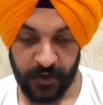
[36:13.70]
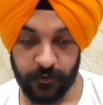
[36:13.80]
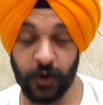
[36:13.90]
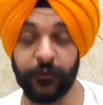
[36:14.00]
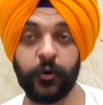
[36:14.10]

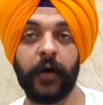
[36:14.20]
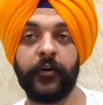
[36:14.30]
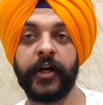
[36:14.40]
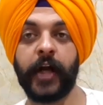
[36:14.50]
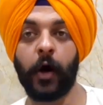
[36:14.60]
So if you have
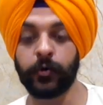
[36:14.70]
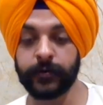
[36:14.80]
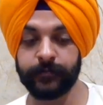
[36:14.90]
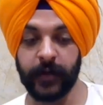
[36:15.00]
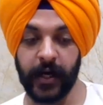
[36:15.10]
any doubt,
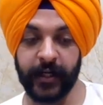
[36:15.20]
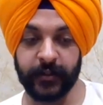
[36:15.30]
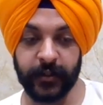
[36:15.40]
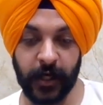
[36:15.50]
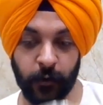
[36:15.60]
any
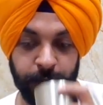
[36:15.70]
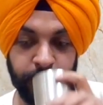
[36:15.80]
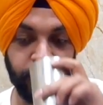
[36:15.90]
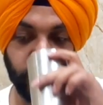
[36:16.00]
other doubt,